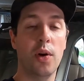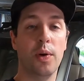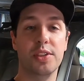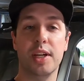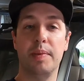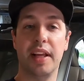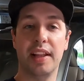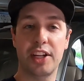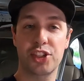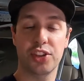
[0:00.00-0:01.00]
or some of the
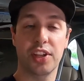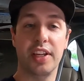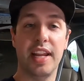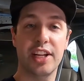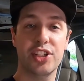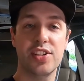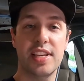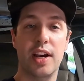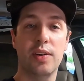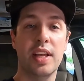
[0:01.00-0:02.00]
electrical connections
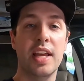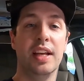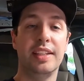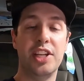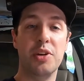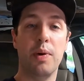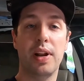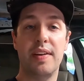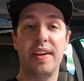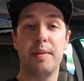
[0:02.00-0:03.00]
out, then you won't
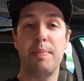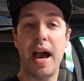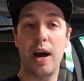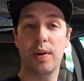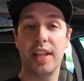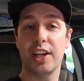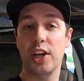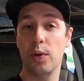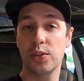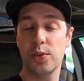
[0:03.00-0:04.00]
have any power that
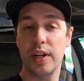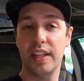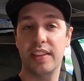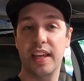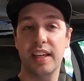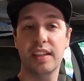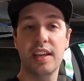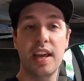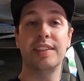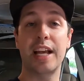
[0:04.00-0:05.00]
goes to anything.
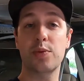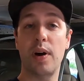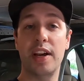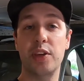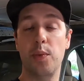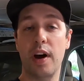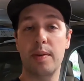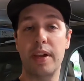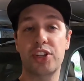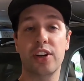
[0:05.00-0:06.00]
That's why you want to
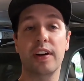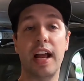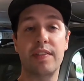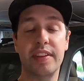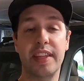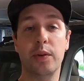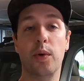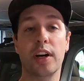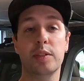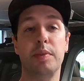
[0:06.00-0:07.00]
make sure everything
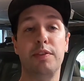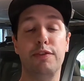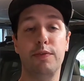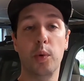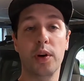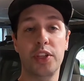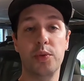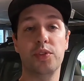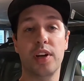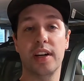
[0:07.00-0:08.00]
works before you
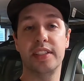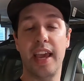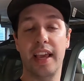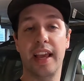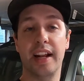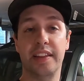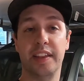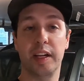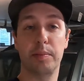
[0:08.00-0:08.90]
start taking anything